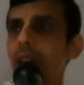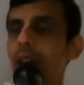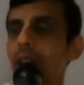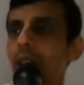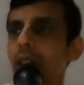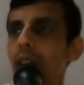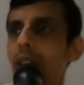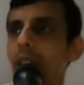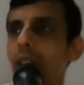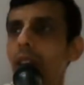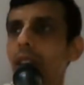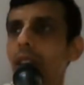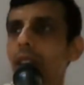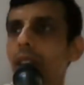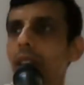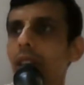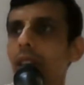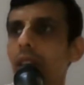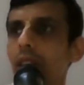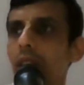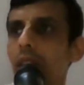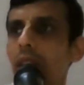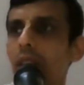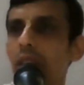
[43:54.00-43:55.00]
fear.
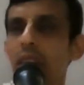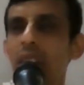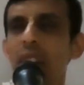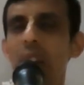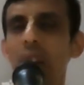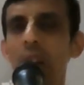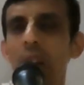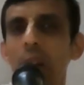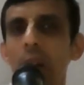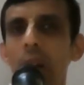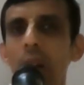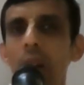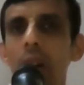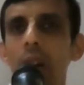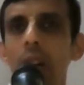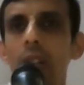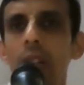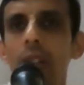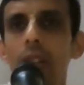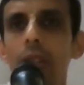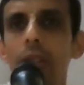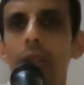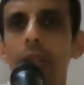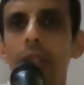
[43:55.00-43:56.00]
Inside
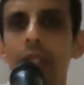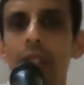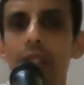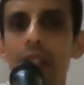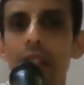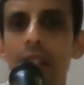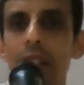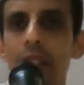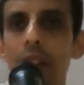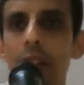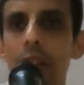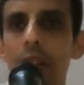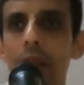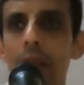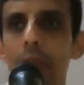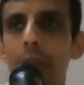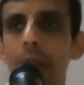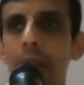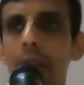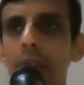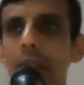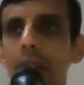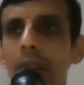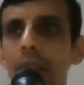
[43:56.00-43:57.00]
lot of fear is
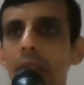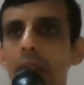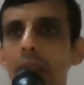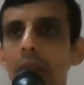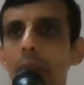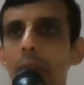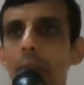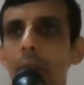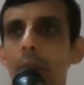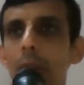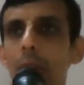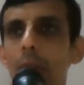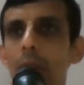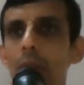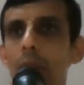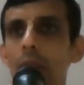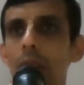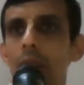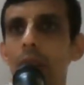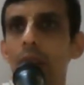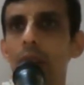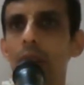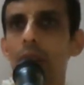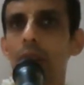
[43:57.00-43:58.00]
developing.
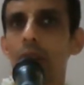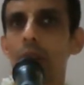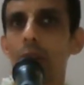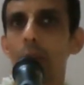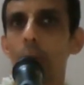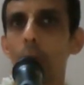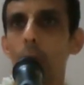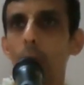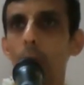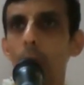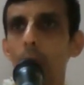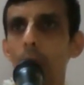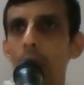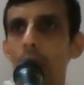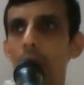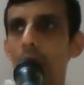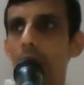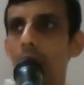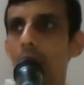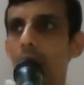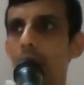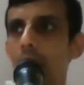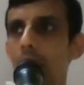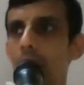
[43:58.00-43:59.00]
Because he can see so
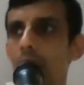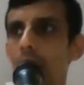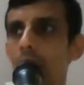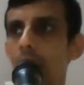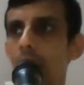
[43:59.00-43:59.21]
many